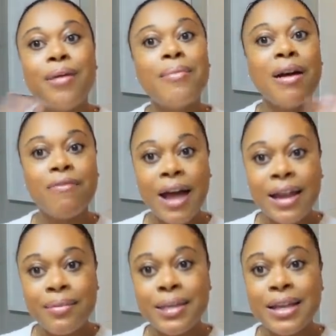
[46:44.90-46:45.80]
my
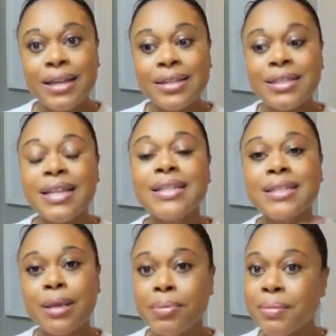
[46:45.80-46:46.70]
vitamins and
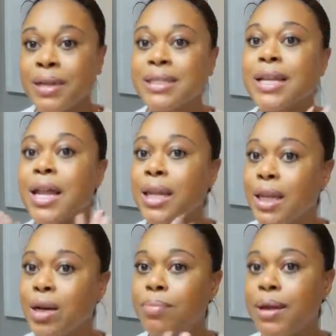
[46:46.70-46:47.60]
supplements a
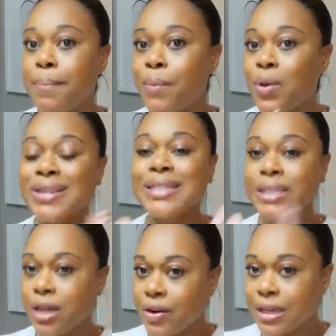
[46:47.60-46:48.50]
little bit more
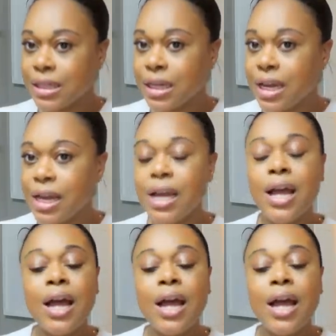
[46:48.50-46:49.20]
seriously.